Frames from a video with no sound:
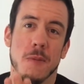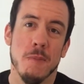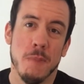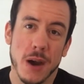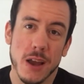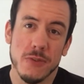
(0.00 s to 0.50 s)

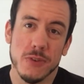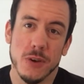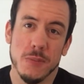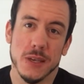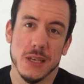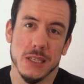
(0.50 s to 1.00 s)

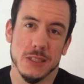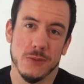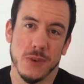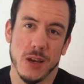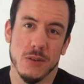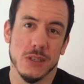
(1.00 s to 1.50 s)
biphobia is
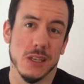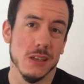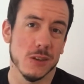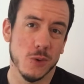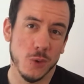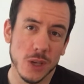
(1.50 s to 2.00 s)
found in
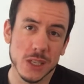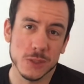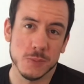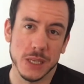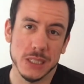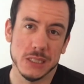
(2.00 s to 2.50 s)
queer
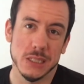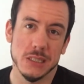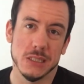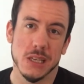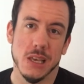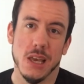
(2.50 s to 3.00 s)

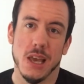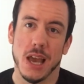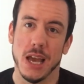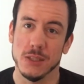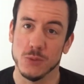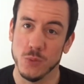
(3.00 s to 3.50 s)
spaces
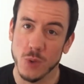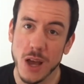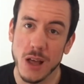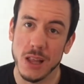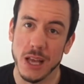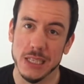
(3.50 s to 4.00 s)
as
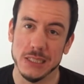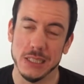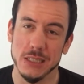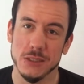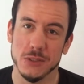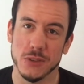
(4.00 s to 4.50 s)
well as
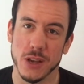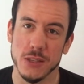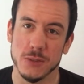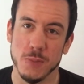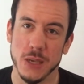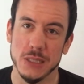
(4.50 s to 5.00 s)
in straight
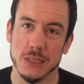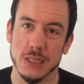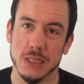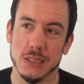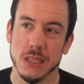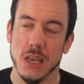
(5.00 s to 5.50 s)
spaces.